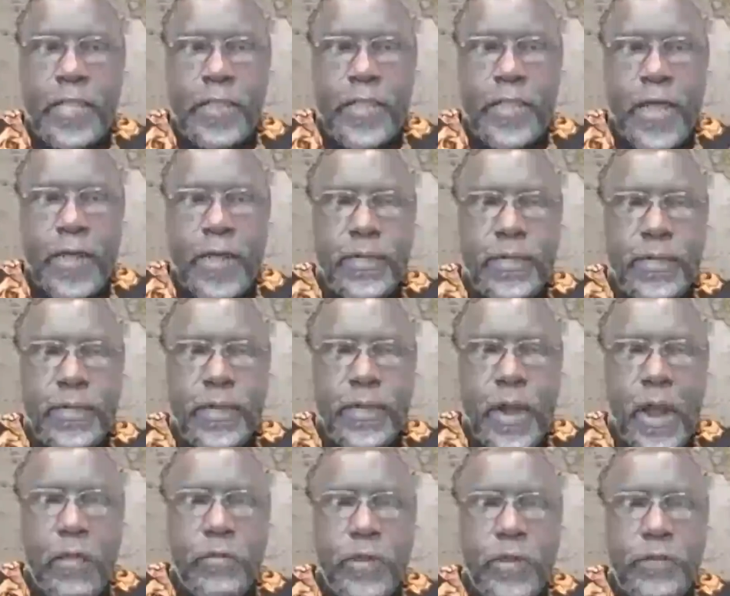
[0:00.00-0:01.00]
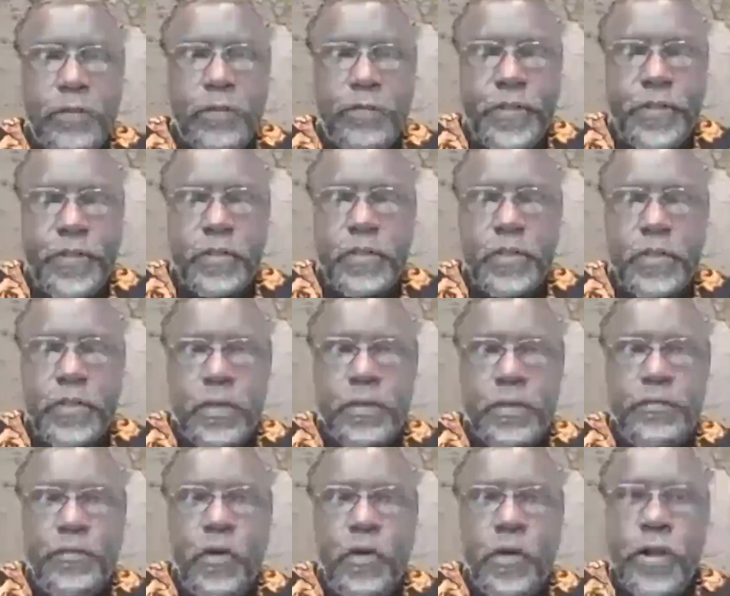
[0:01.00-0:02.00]
in that crowded field.
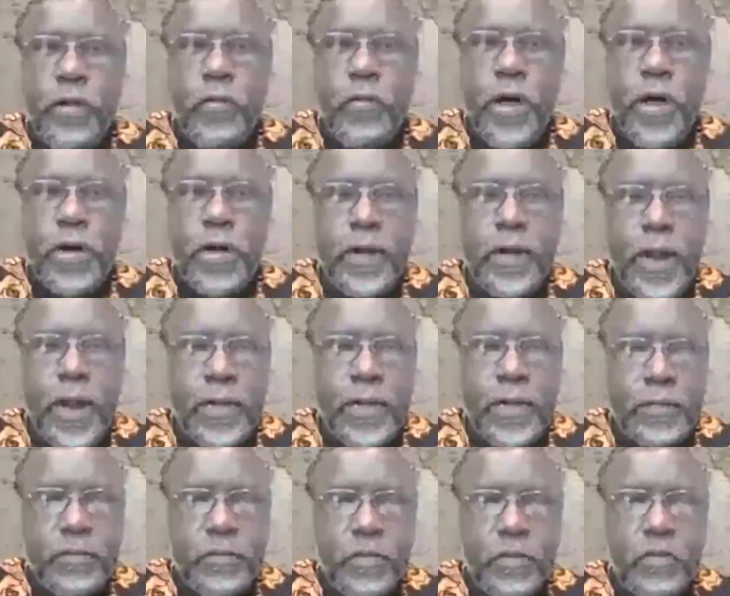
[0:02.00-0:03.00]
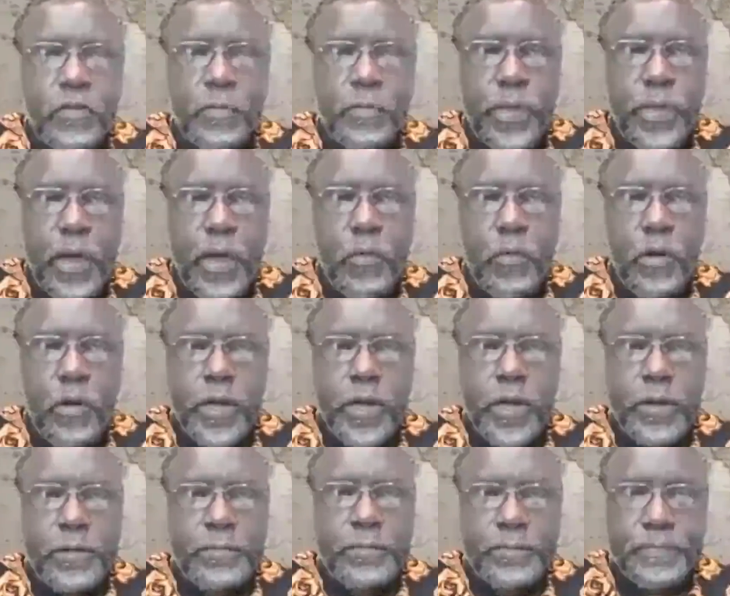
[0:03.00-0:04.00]
If only 1 grant is going to be
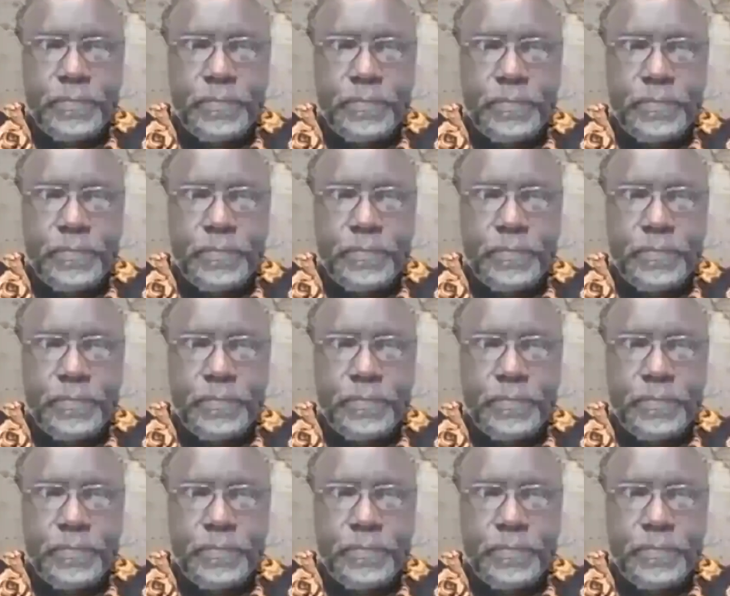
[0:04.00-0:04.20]
awarded,